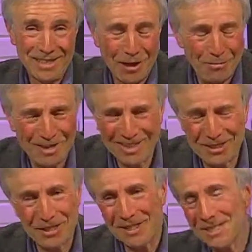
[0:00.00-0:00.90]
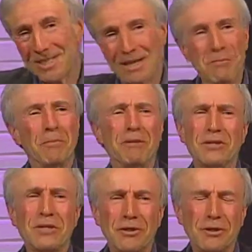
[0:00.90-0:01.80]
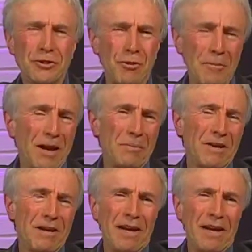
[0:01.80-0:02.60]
I mean, just, in, just I'll just throw my opinion.